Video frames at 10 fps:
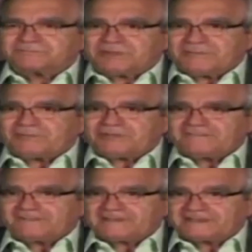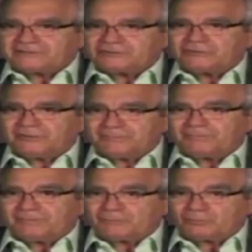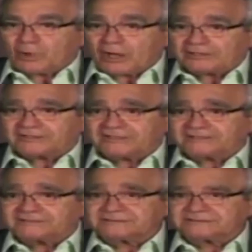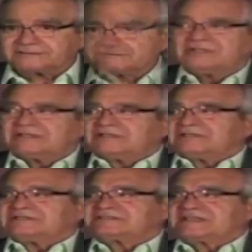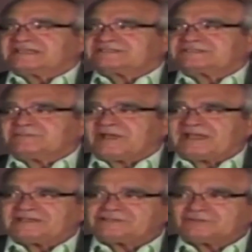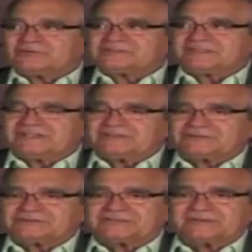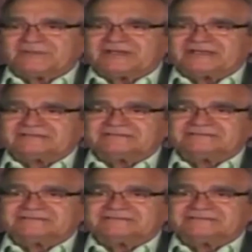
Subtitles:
people that are doing wrong things. Mm-hmm. Station manager was an interesting man.